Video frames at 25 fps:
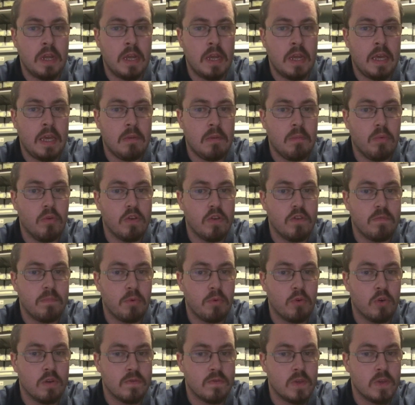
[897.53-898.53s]
and brief
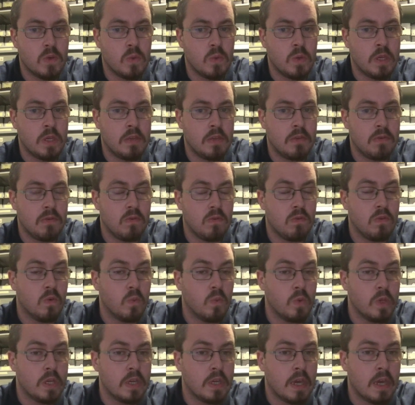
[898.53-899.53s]
preview into the
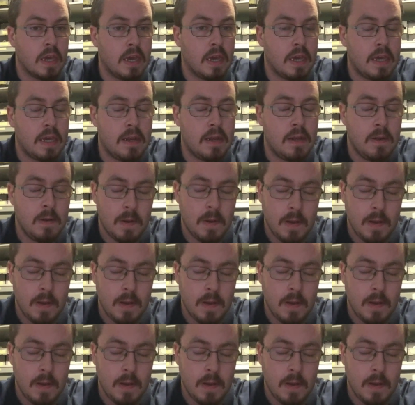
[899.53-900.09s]
week ahead